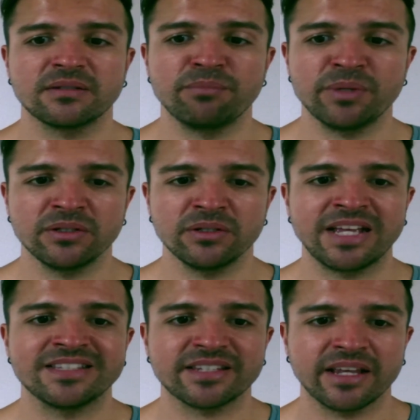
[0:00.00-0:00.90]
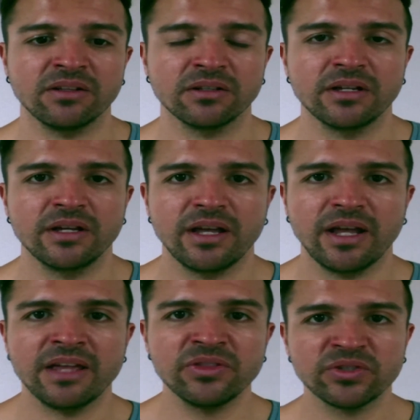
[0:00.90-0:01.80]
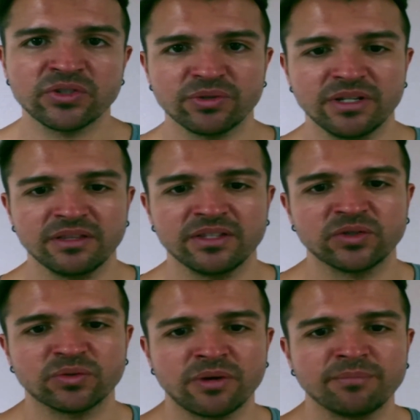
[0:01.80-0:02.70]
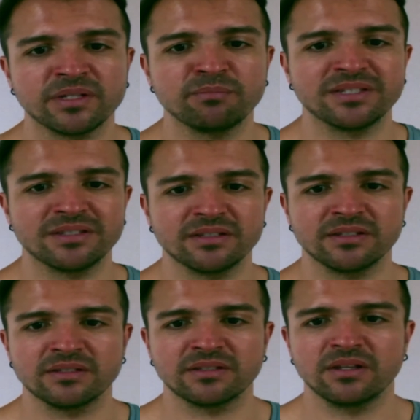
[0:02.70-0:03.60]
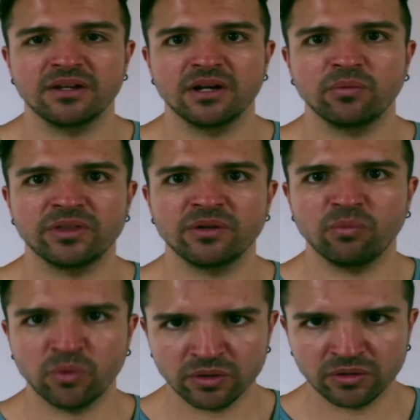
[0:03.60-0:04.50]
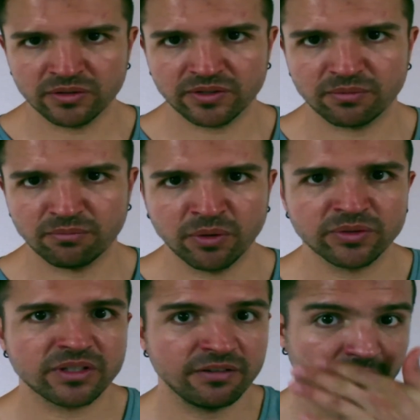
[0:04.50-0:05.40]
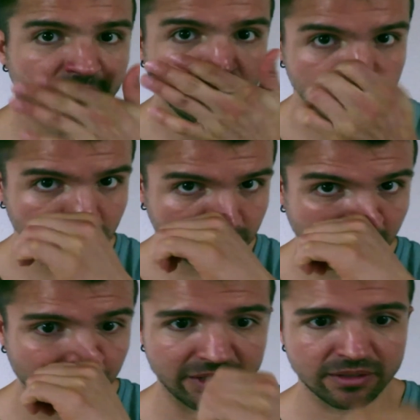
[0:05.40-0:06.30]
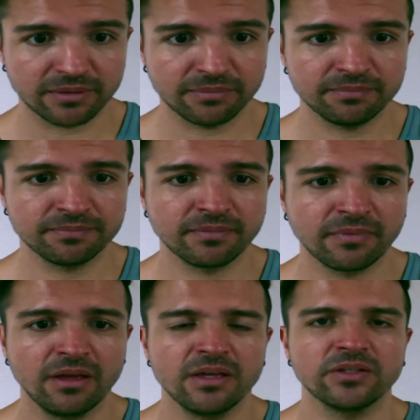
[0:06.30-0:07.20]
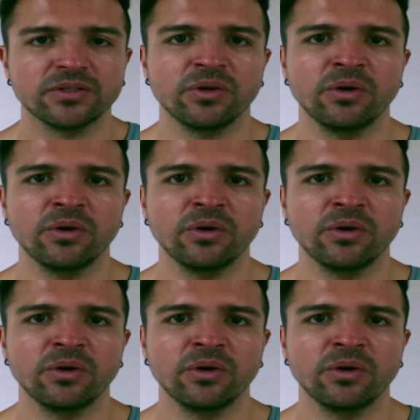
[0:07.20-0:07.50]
build, and scale industry-disrupted businesses with the world's most influential companies. So